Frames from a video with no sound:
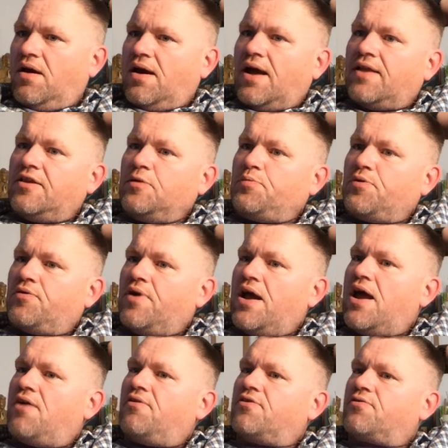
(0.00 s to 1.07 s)
Andy
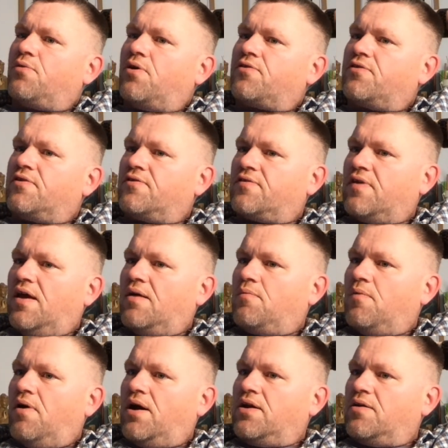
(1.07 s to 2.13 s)
Pereira's watching, saying,
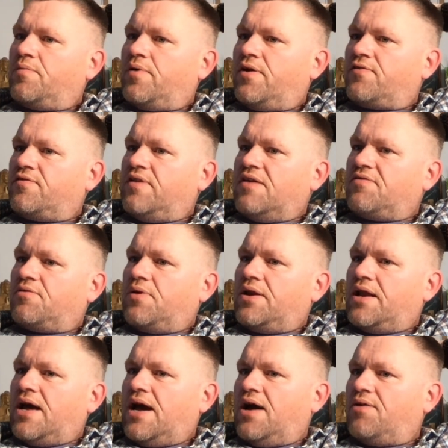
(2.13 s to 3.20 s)
my young birds never
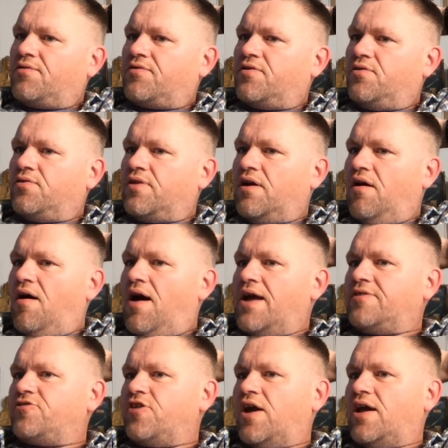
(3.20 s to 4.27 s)
went out till the eye
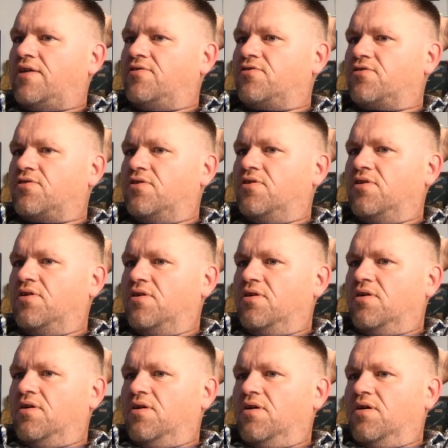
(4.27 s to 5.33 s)
changed.
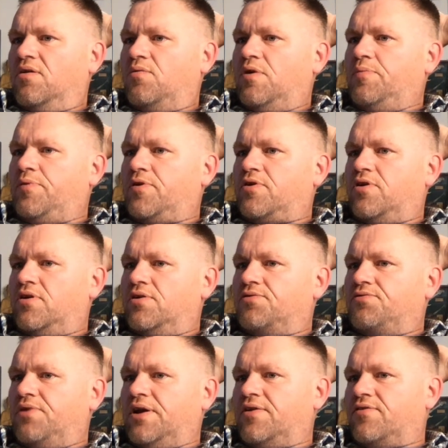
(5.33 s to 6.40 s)
We put coloured
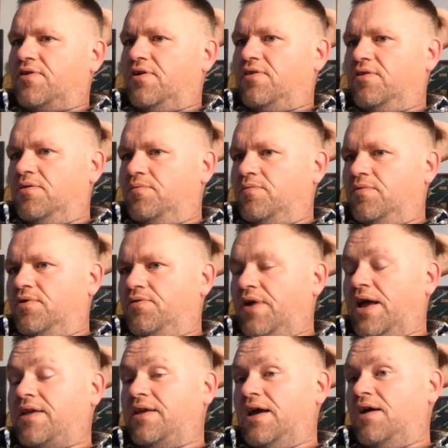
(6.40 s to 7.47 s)
rings on them.
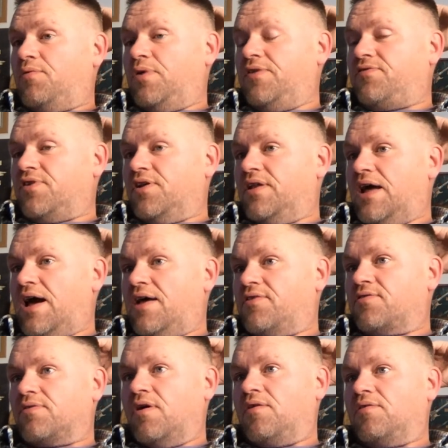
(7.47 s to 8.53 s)
Lorraine, yeah, we've done that
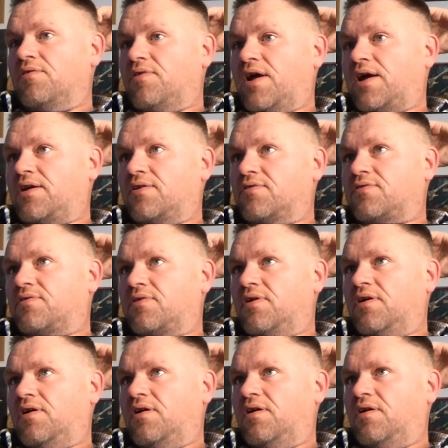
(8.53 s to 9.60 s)
as well, Lorraine,
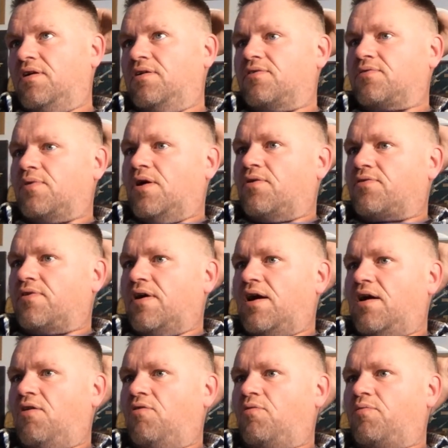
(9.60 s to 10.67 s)
as well to
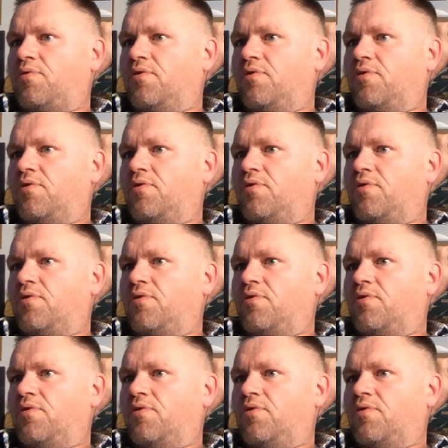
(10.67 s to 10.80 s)
help.